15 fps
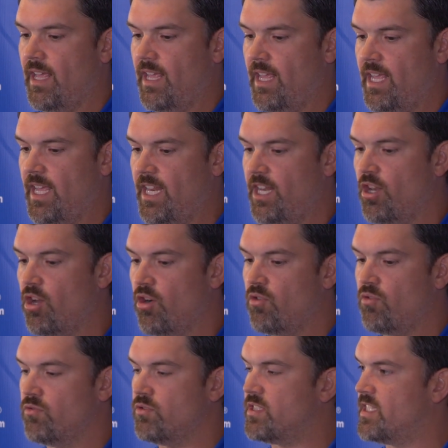he
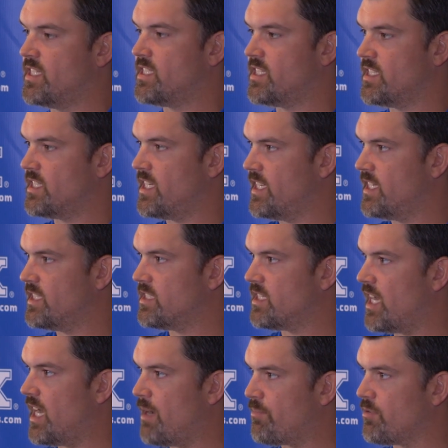knows this is his
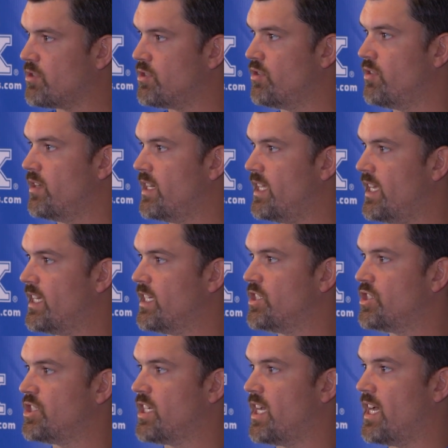opportunity, his
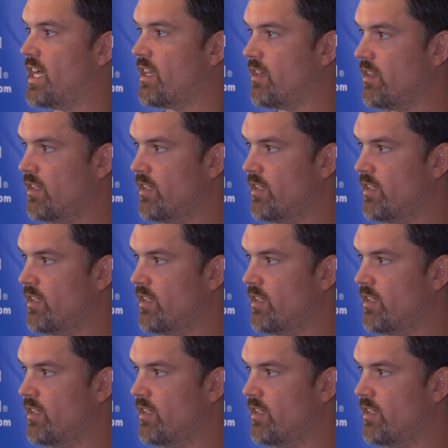shot.